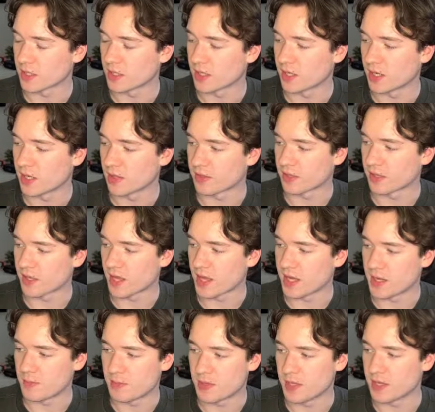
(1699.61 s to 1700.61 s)
I think
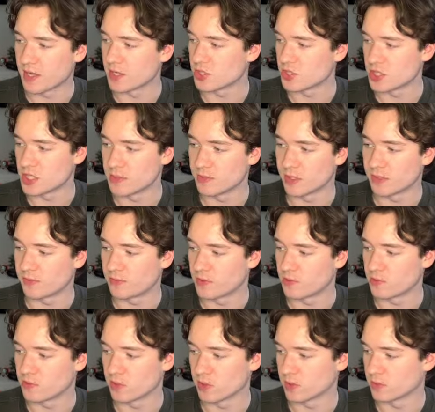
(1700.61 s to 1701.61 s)
any PSG
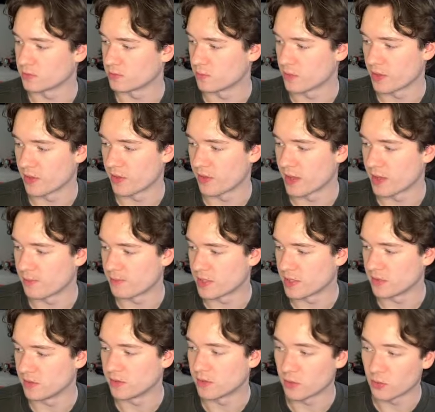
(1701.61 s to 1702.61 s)
midfielder, whether that
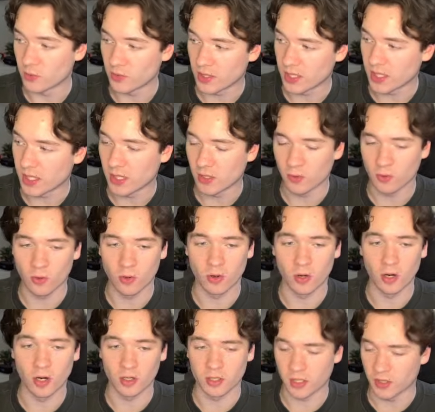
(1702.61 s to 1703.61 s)
be Doué
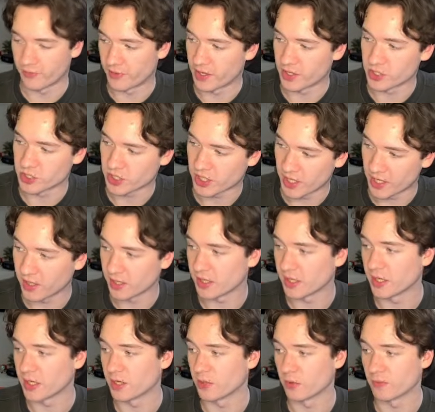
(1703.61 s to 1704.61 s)
or
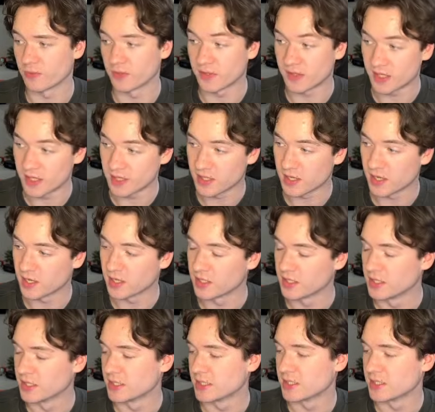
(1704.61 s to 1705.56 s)
Kvaratskhelia or Vitinha,